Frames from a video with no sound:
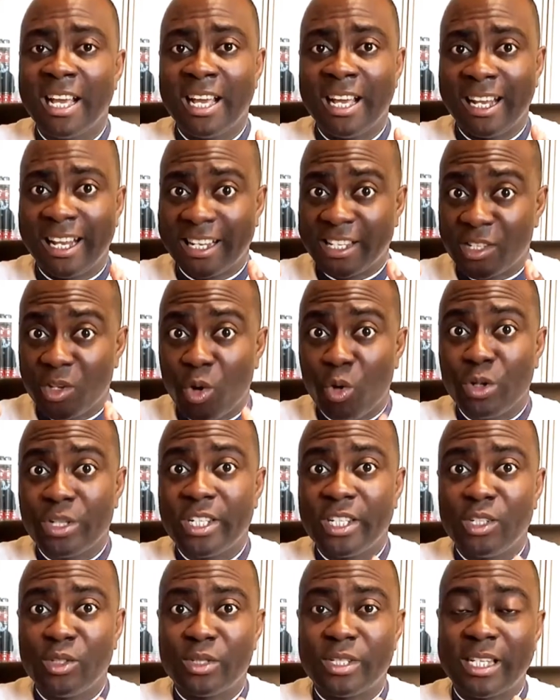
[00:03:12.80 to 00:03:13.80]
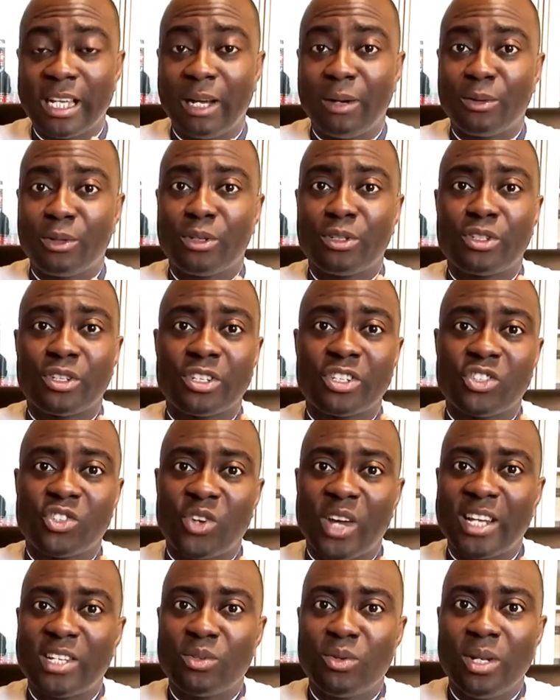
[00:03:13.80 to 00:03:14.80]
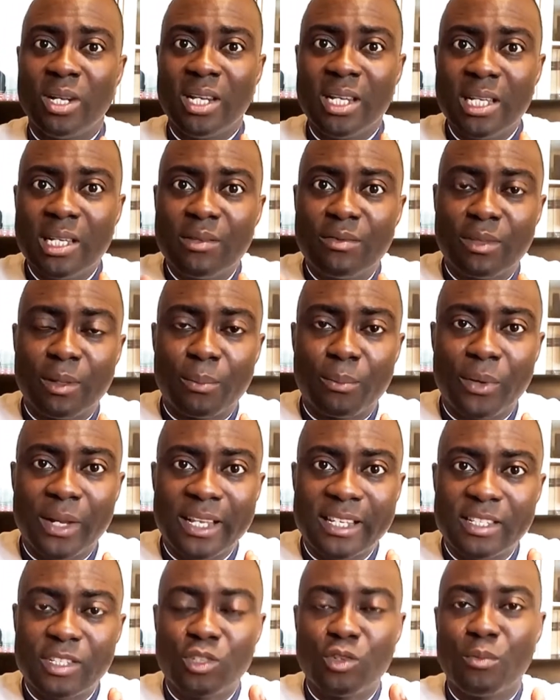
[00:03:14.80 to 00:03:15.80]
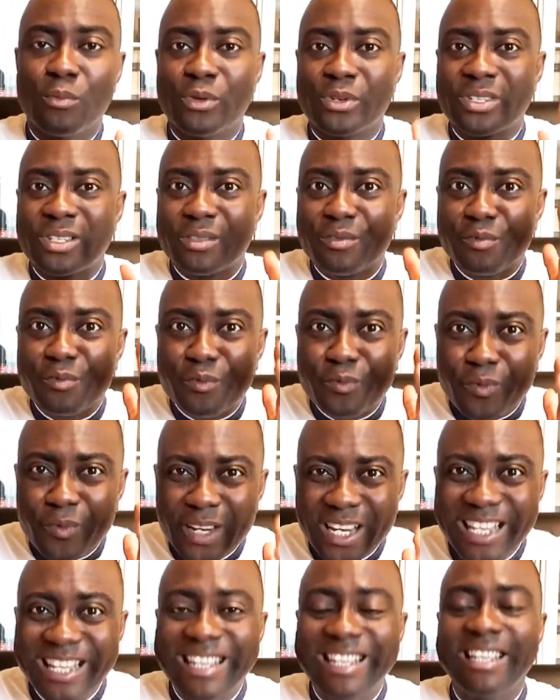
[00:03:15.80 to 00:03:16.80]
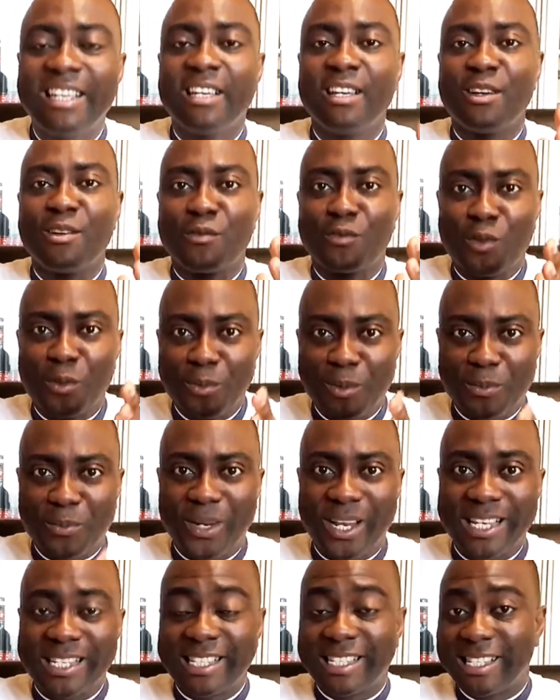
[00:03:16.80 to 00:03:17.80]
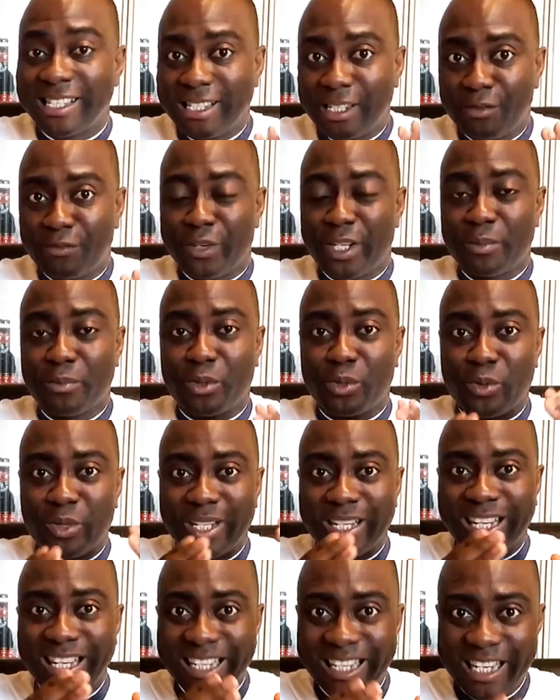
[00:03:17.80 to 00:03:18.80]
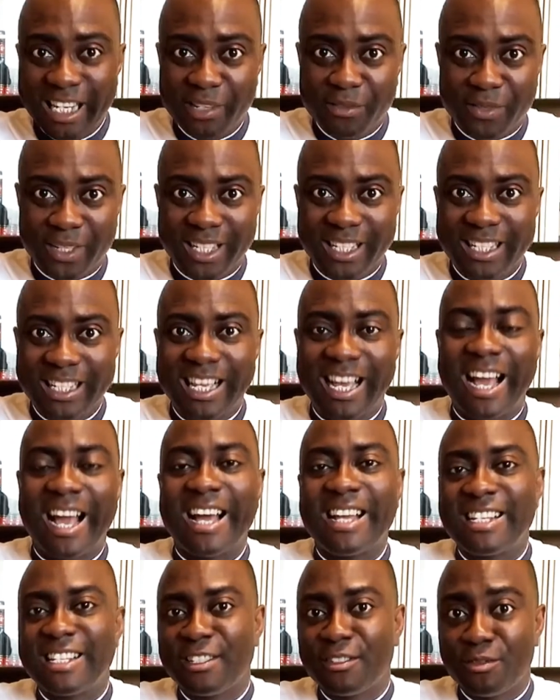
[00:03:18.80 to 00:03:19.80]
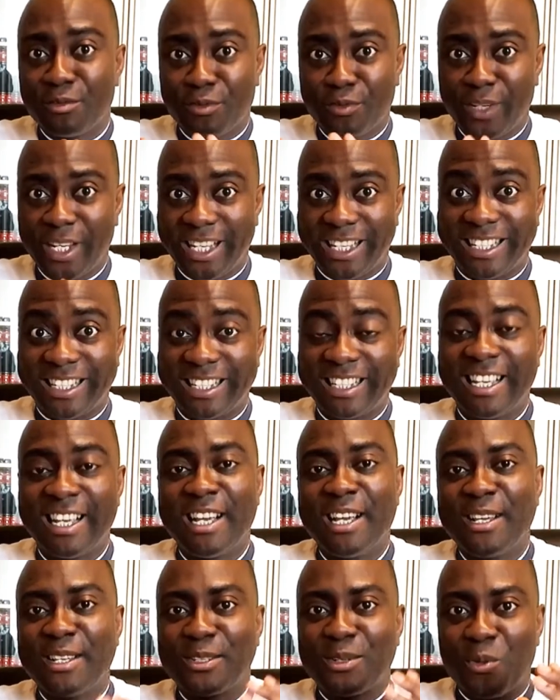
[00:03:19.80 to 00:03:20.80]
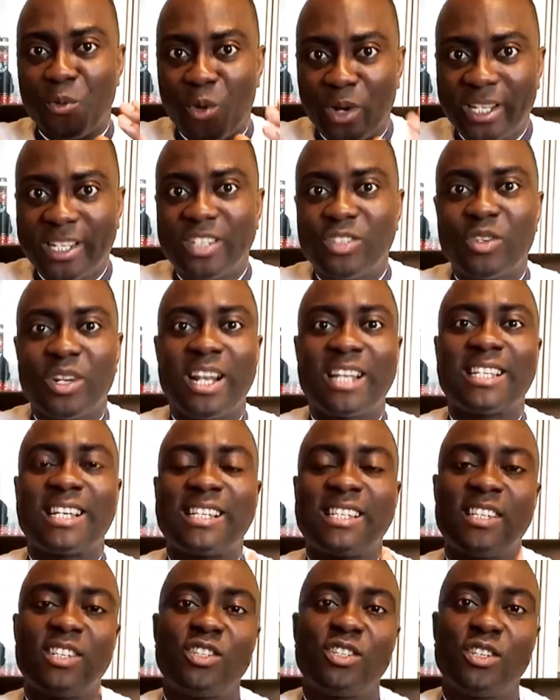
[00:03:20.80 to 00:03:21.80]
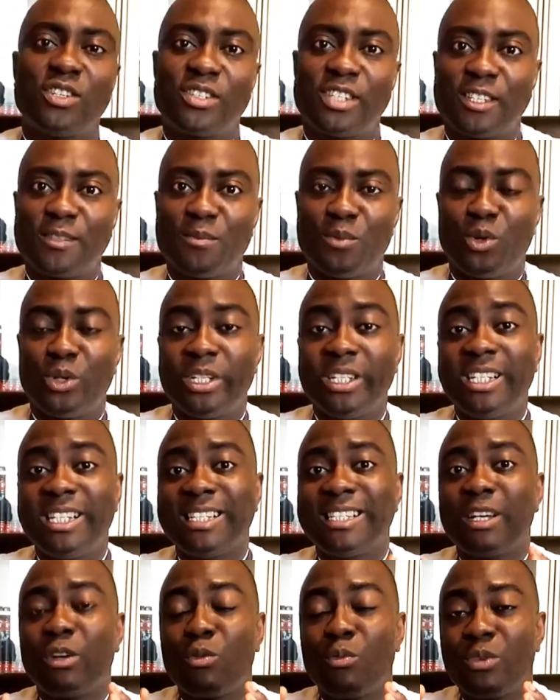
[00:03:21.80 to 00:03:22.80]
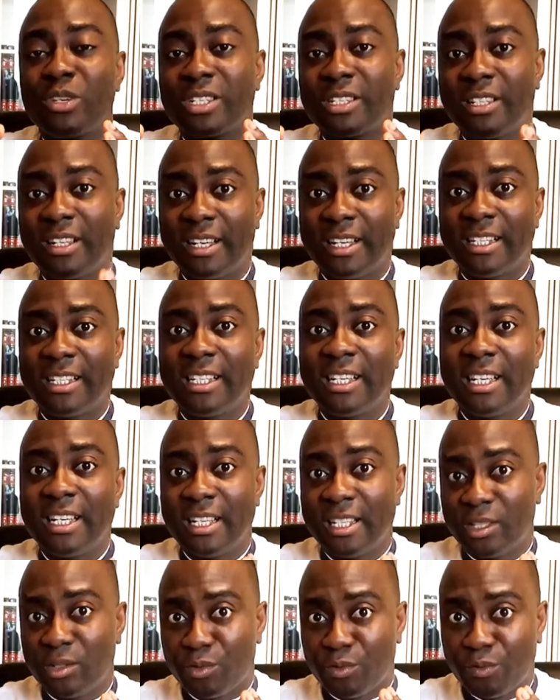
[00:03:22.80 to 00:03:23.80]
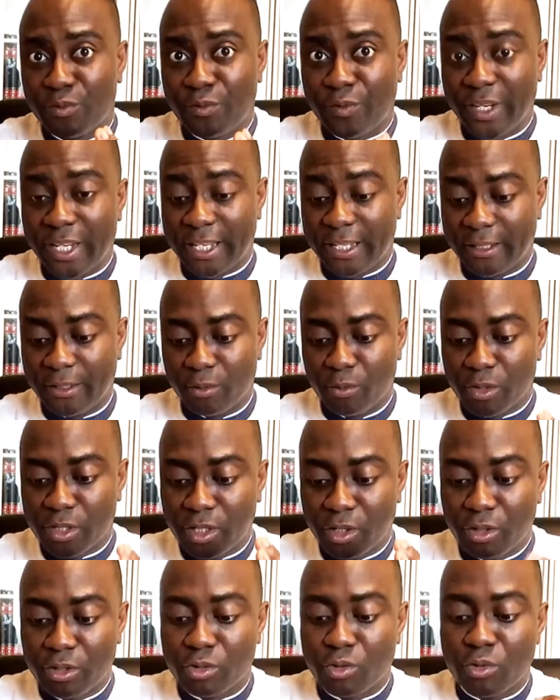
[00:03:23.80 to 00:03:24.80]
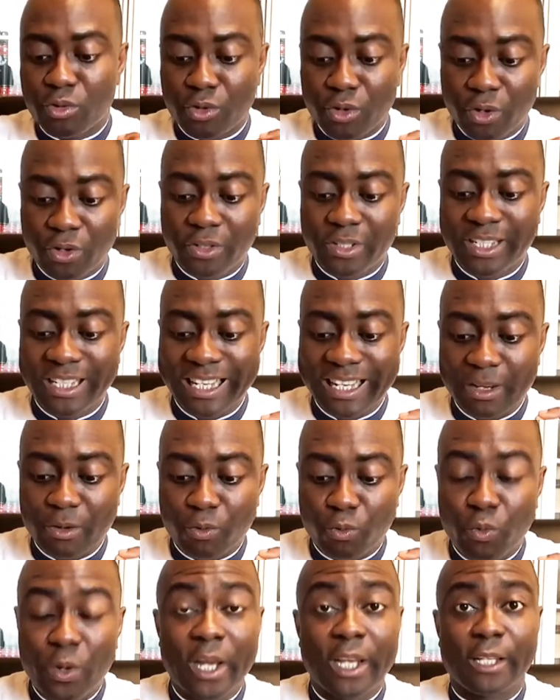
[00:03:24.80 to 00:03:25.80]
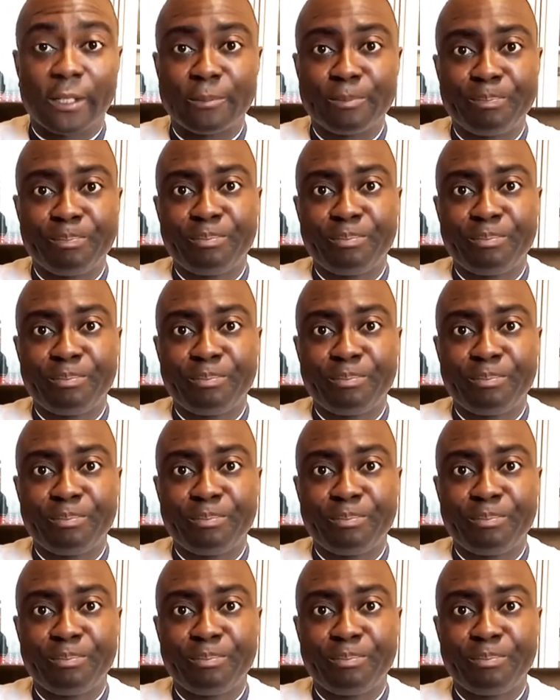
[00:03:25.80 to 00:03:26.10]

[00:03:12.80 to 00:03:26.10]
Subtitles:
that is holding you down, don't just try to leave the place. You must flee from the place. There's a difference between leaving and fleeing. So what the Israelites are teaching us this morning is that we must learn to flee. We must learn to run away.